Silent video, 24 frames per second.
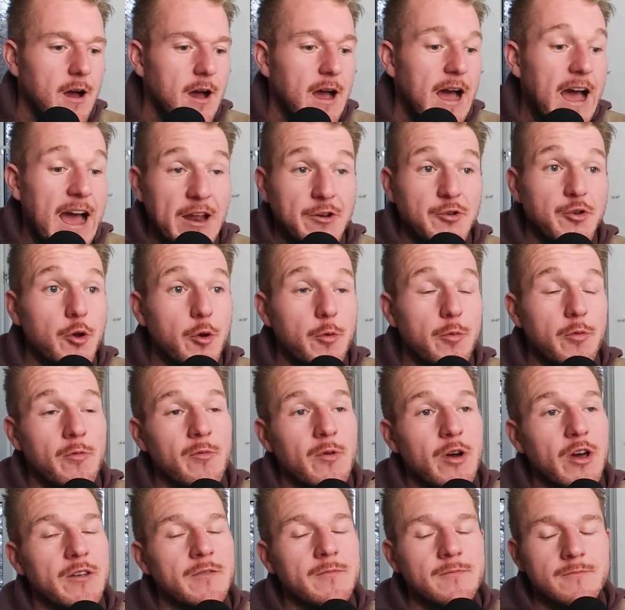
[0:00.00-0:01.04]
Andrew
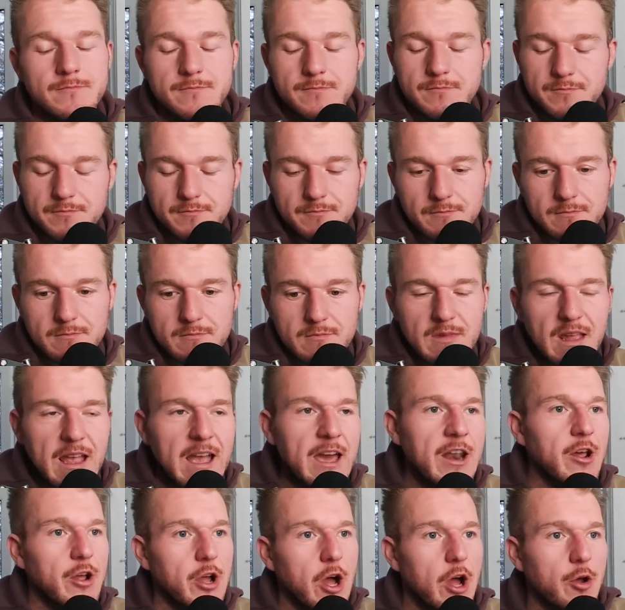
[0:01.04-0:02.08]
Huberman
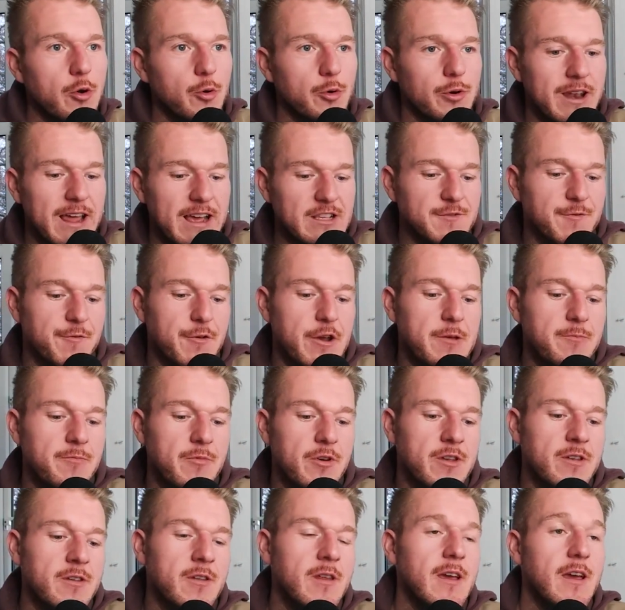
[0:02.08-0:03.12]
and a guy called Lex
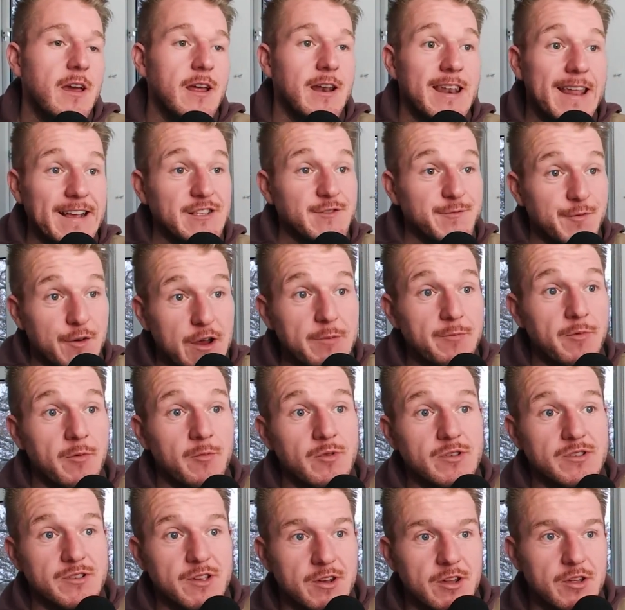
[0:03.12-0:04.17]
Friedman. And Lex Friedman
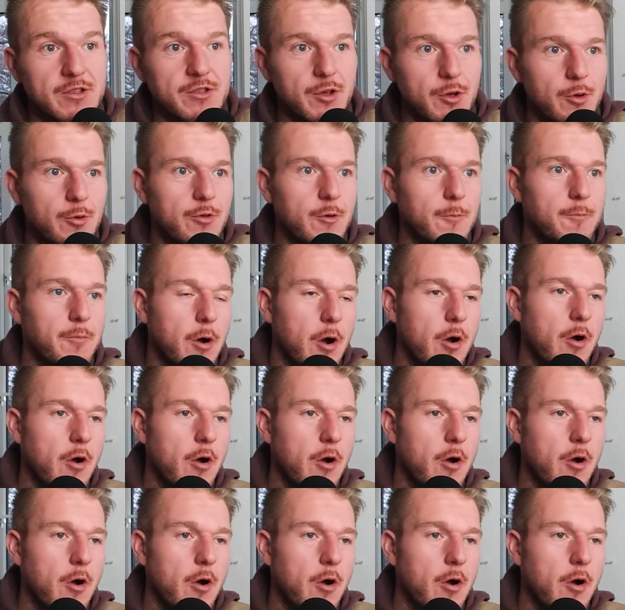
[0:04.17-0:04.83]
was going to do the